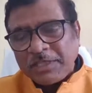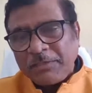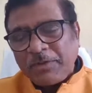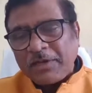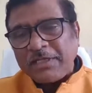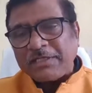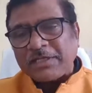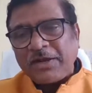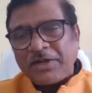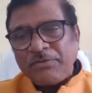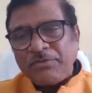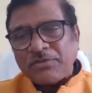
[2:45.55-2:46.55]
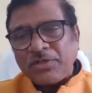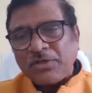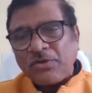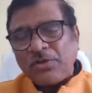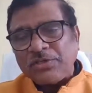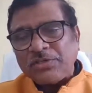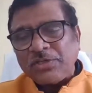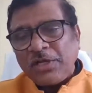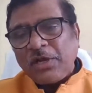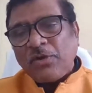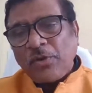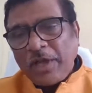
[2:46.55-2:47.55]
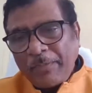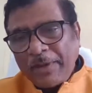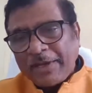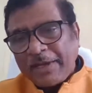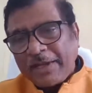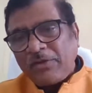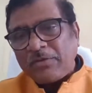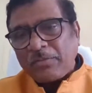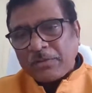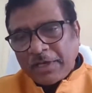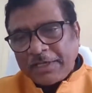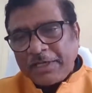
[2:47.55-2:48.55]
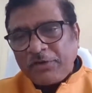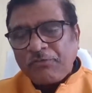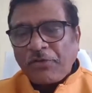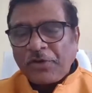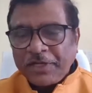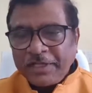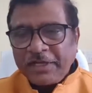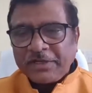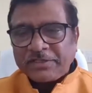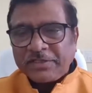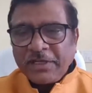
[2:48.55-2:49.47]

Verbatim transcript: but his contribution goes way back around 30 to 40 years.